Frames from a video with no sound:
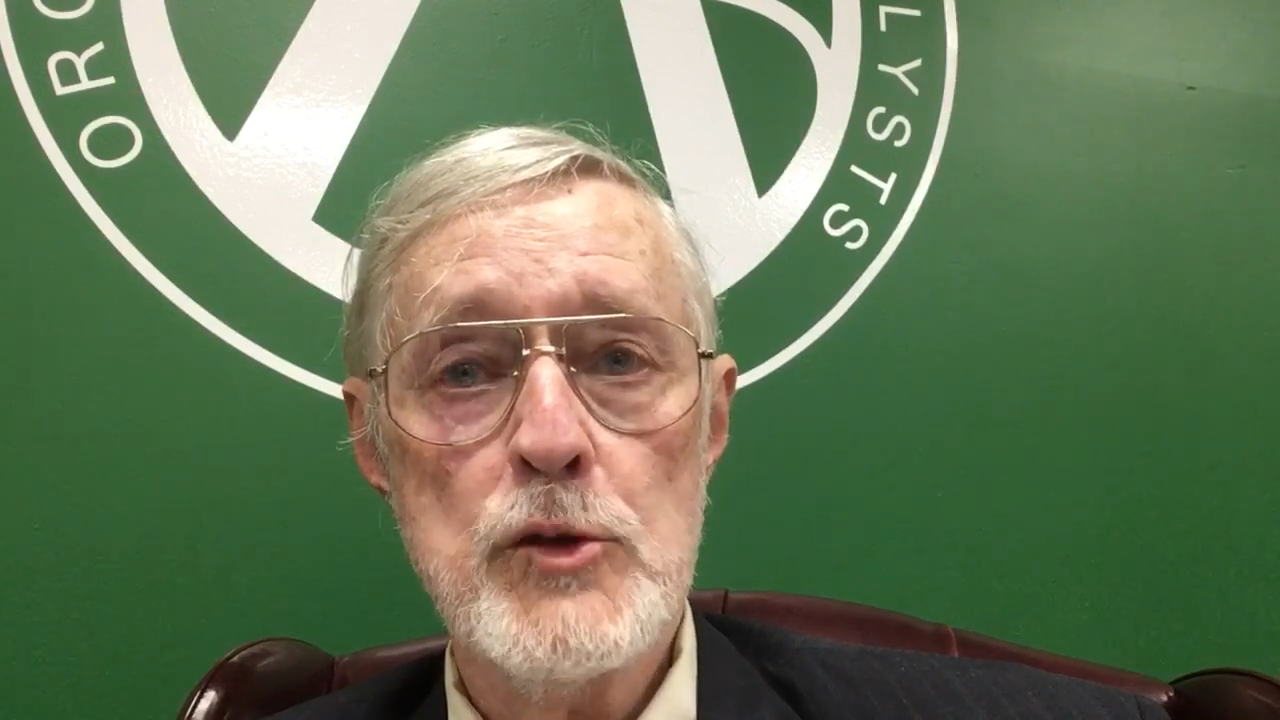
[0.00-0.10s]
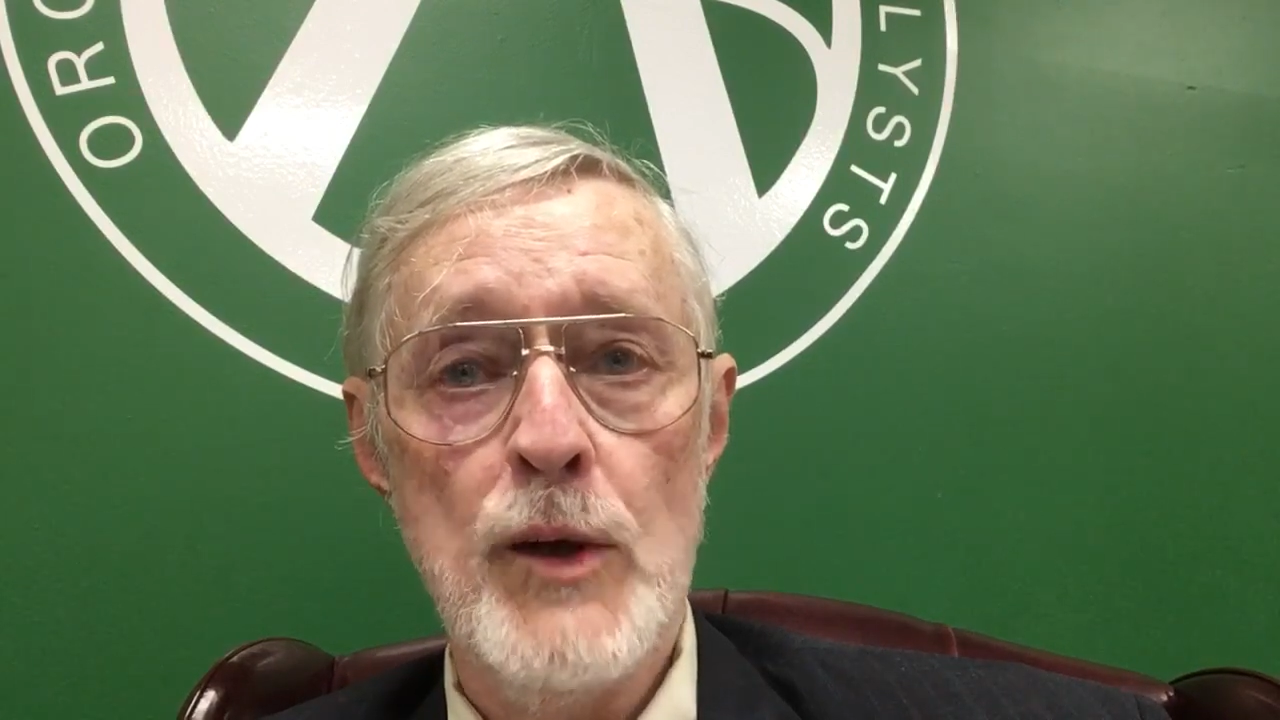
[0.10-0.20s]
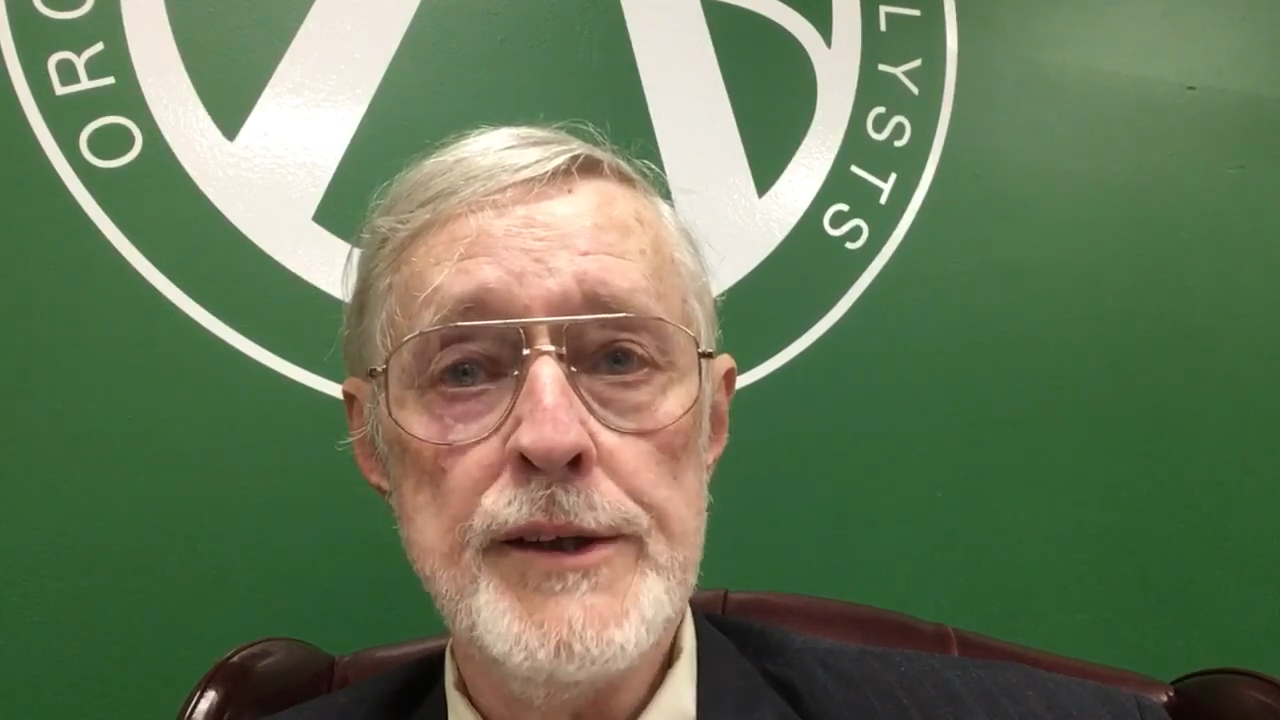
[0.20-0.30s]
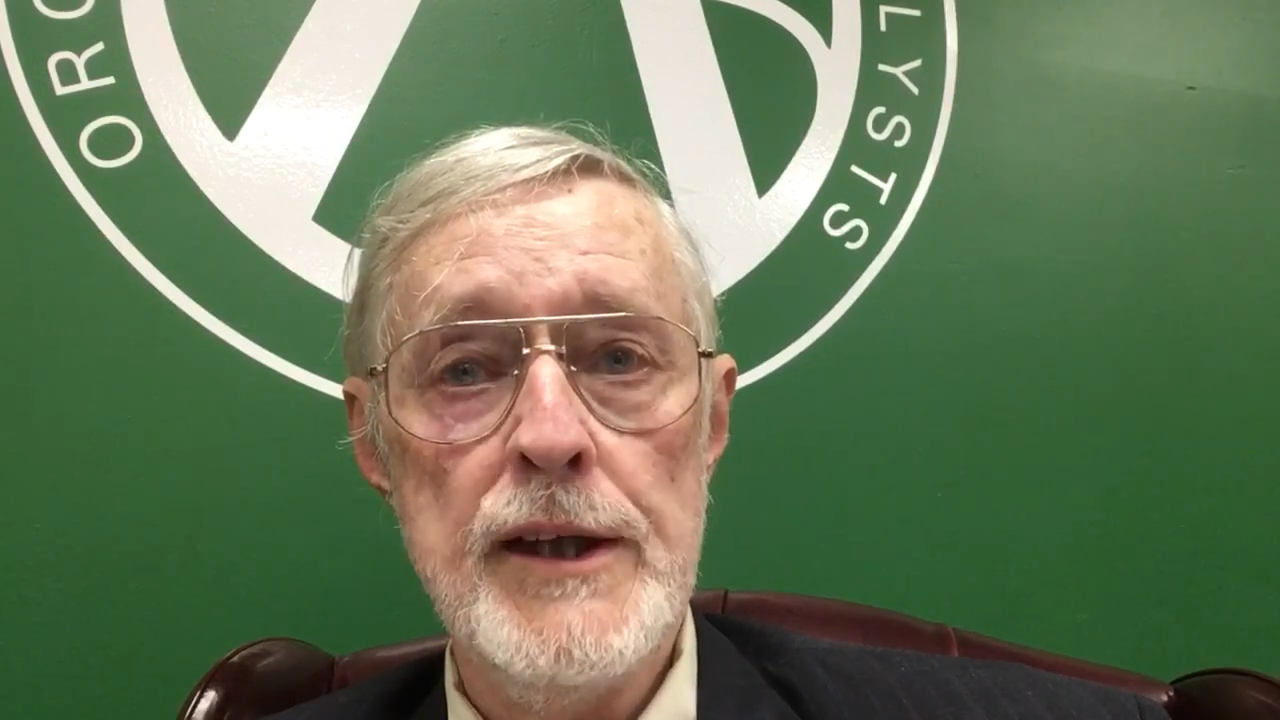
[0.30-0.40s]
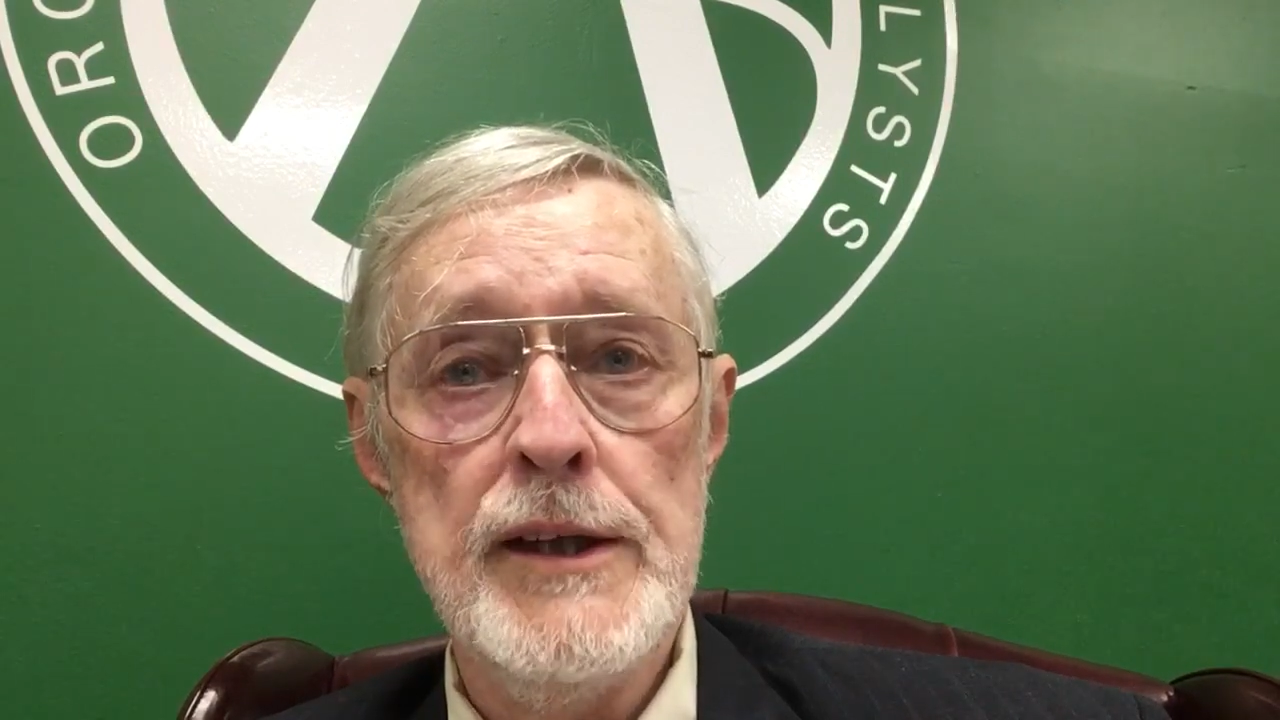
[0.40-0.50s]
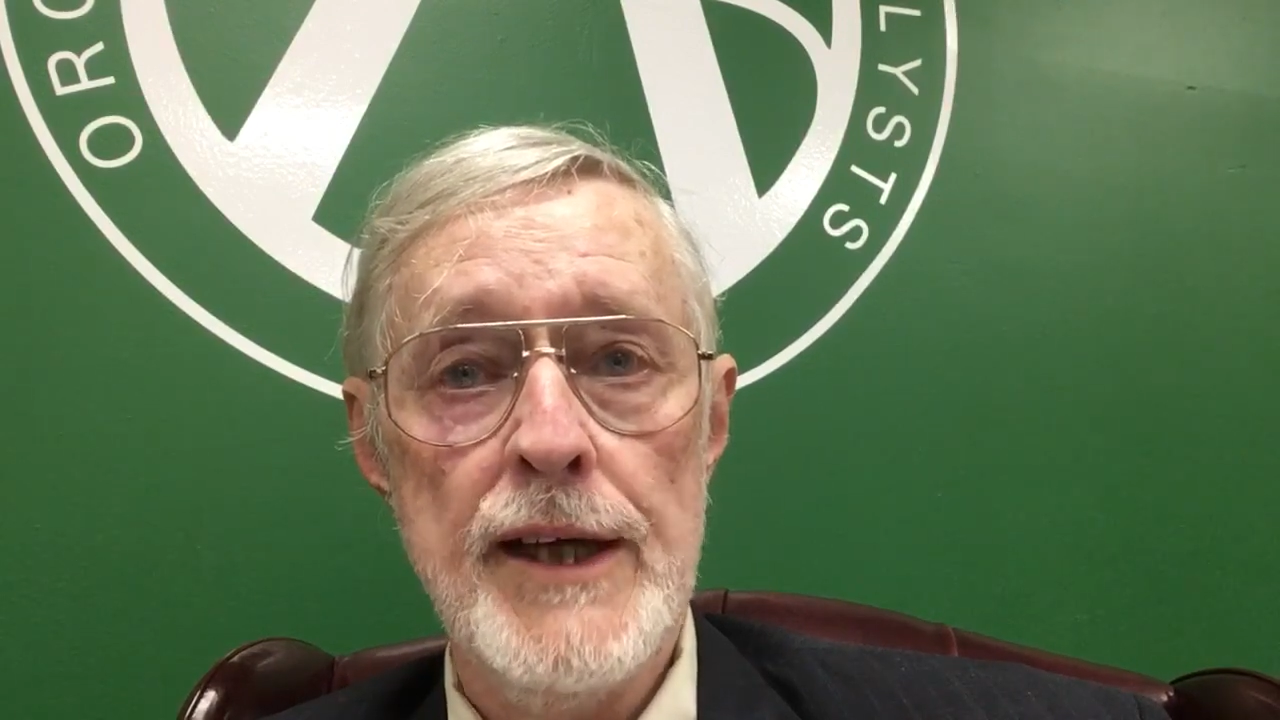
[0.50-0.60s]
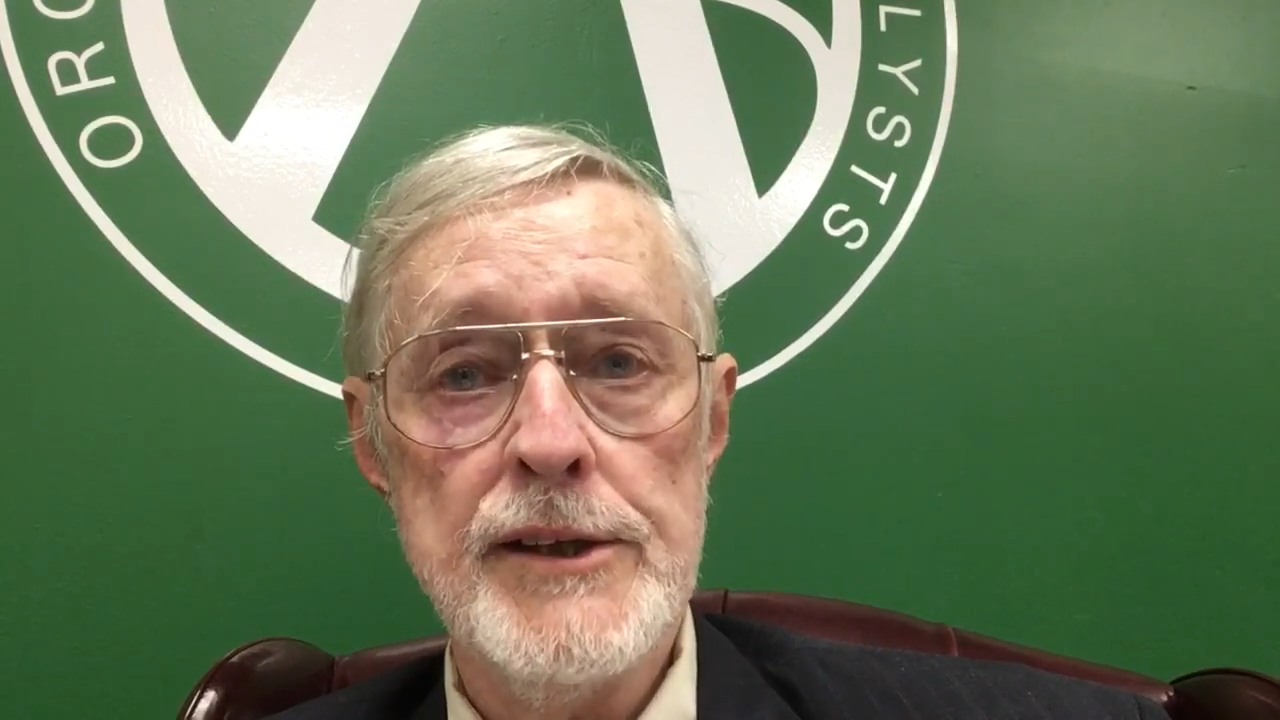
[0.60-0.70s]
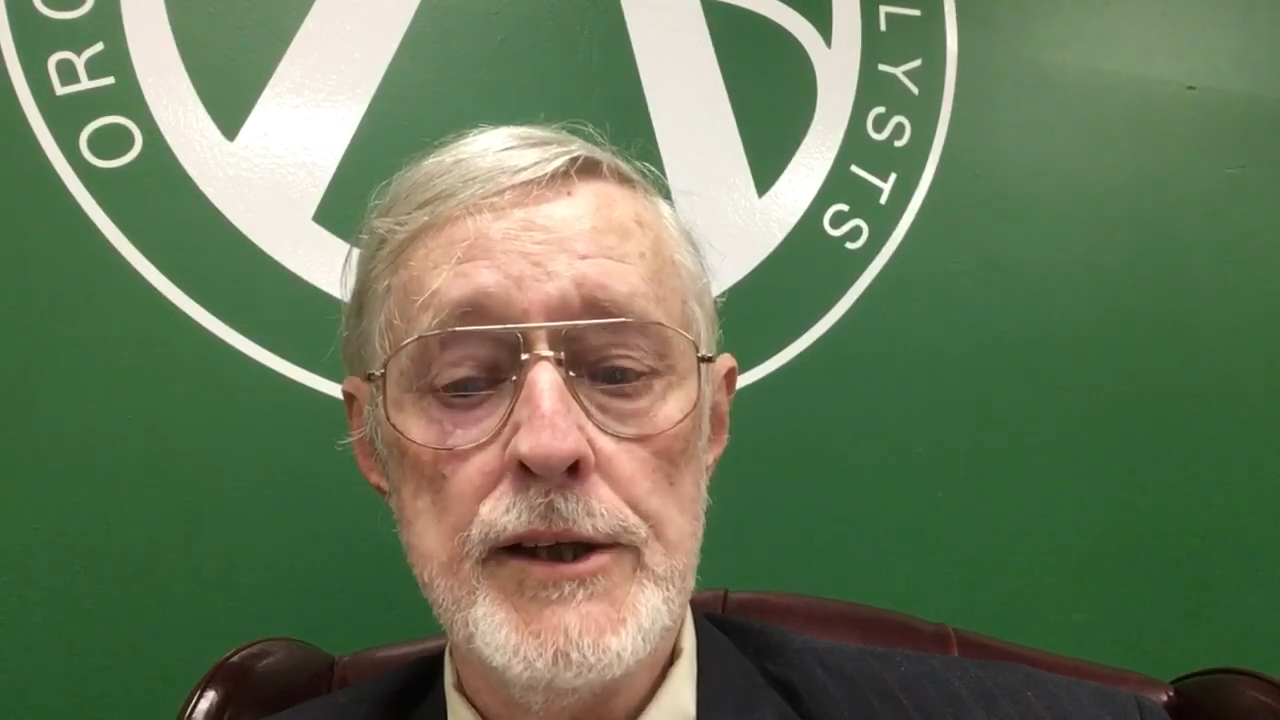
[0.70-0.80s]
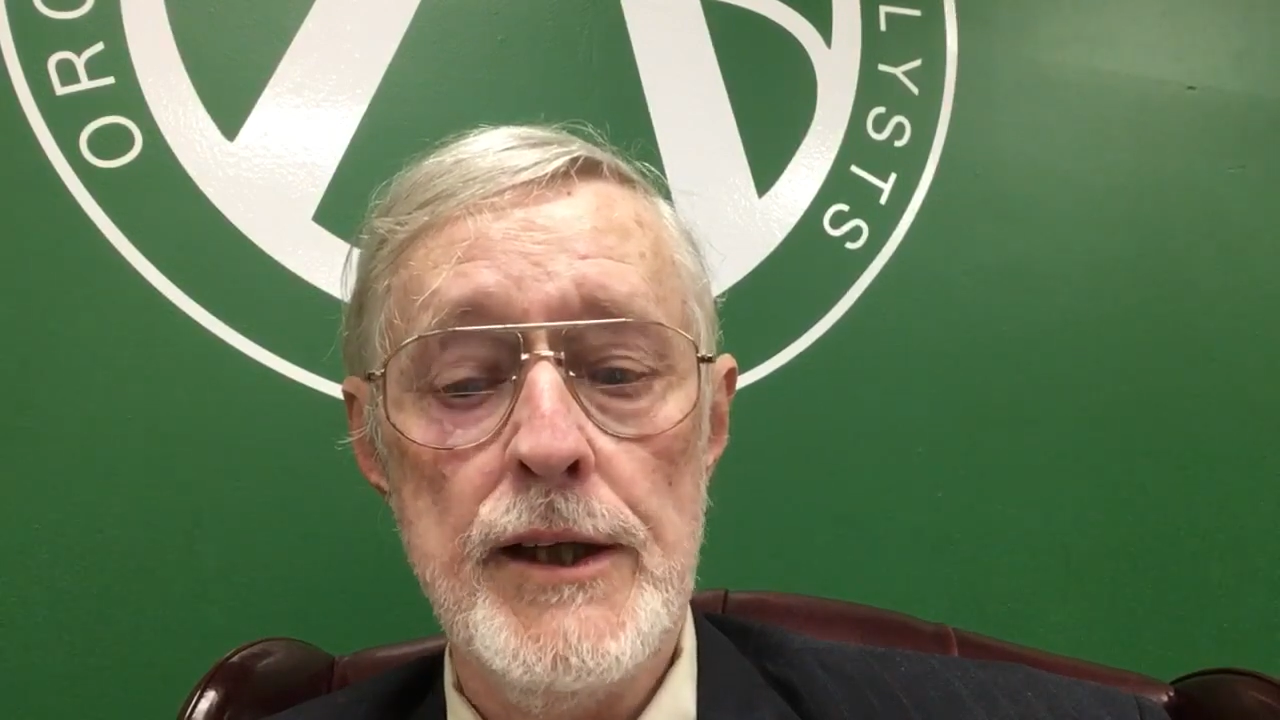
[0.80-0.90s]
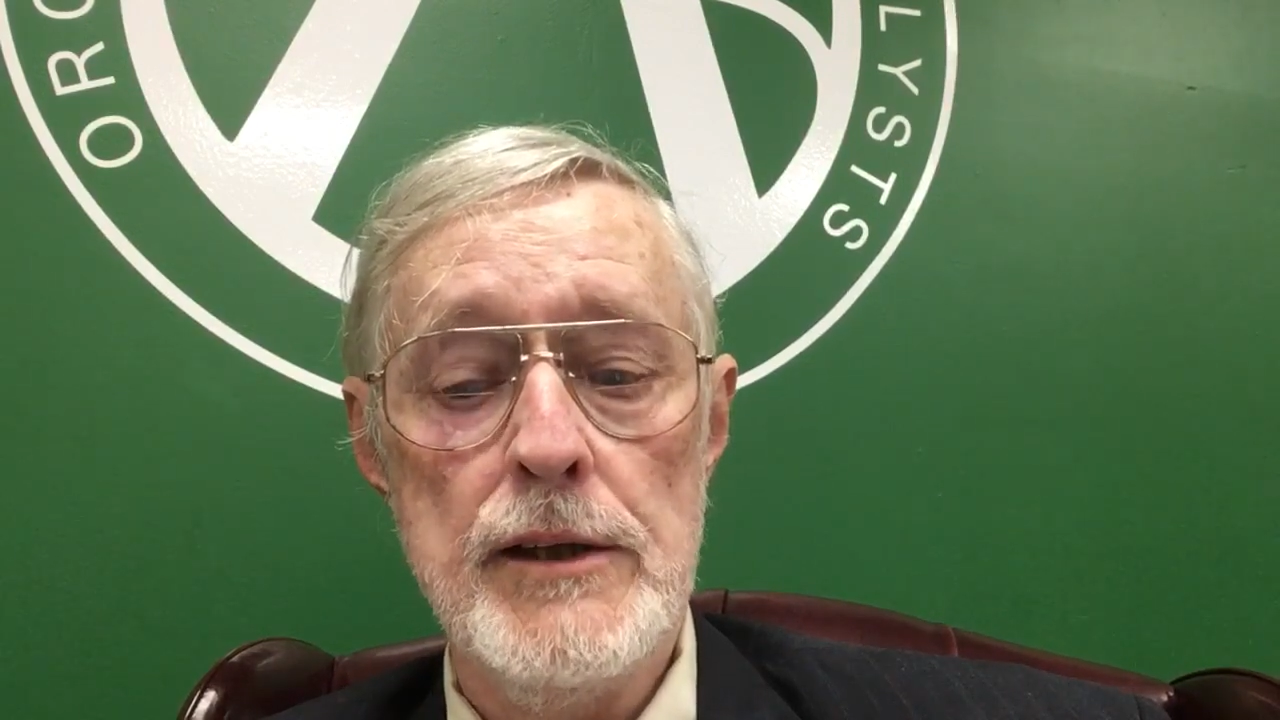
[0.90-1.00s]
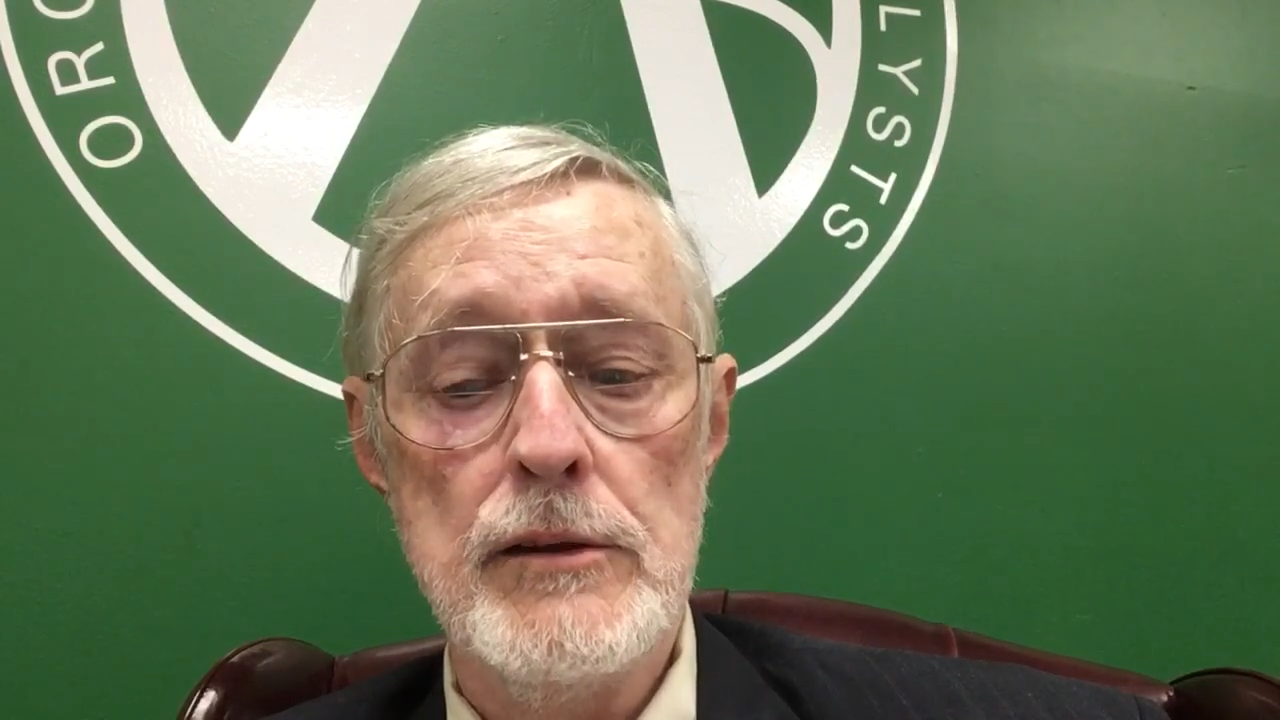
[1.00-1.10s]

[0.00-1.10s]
2019.